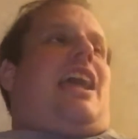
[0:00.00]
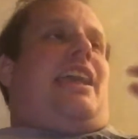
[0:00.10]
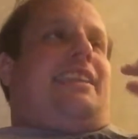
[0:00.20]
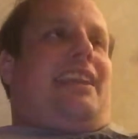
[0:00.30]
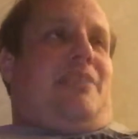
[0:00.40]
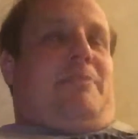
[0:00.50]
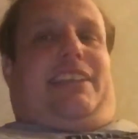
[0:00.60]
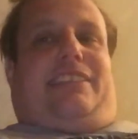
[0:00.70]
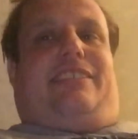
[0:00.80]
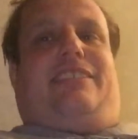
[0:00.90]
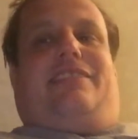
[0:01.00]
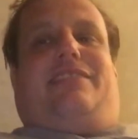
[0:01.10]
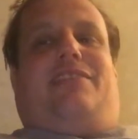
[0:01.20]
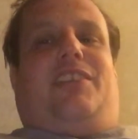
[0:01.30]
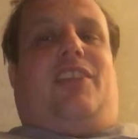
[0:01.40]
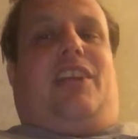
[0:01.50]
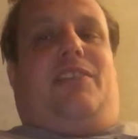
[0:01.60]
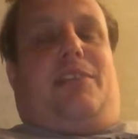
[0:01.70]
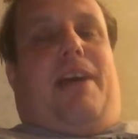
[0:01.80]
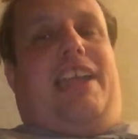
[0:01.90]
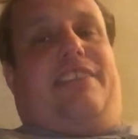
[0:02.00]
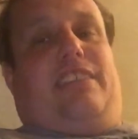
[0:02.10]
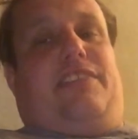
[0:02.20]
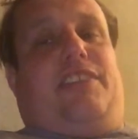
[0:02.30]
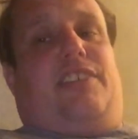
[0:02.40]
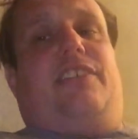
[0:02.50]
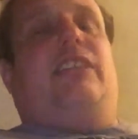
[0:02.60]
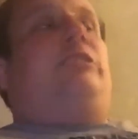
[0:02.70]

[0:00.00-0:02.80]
and then make the decision whether or not you want to buy a headset of your own.